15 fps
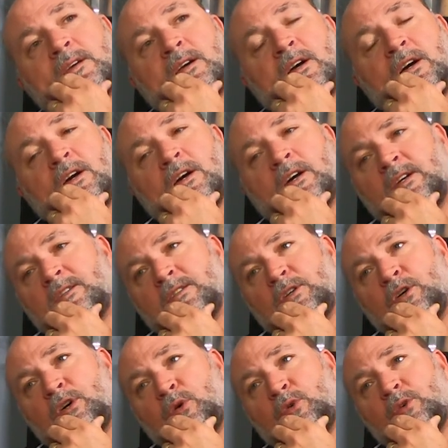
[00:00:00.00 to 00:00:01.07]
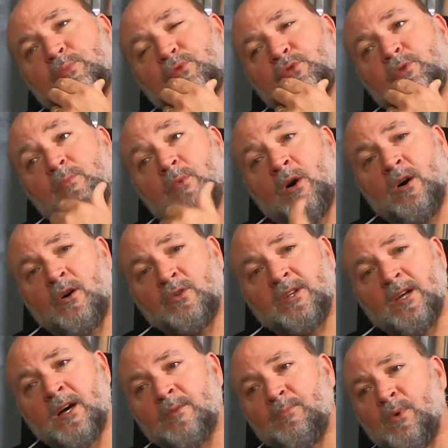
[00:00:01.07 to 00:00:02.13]
I wanna brew a mild,
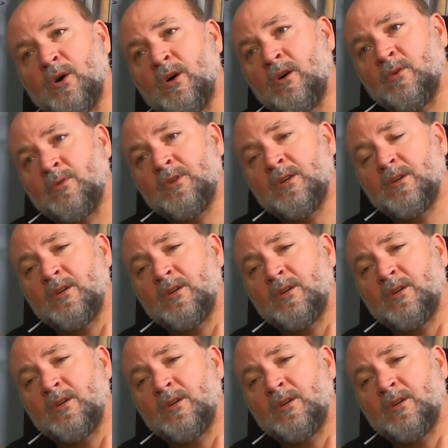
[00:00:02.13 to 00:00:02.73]
dark mild.